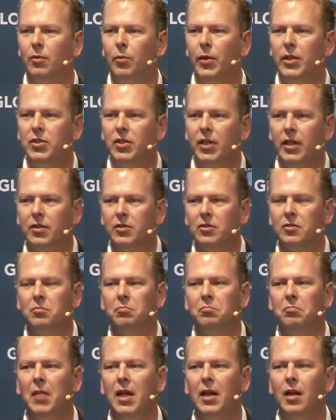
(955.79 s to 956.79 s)
which
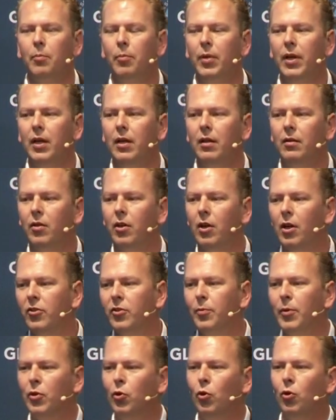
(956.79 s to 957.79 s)
may not be the
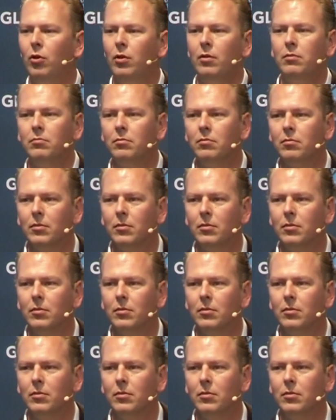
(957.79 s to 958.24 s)
ultimate goal,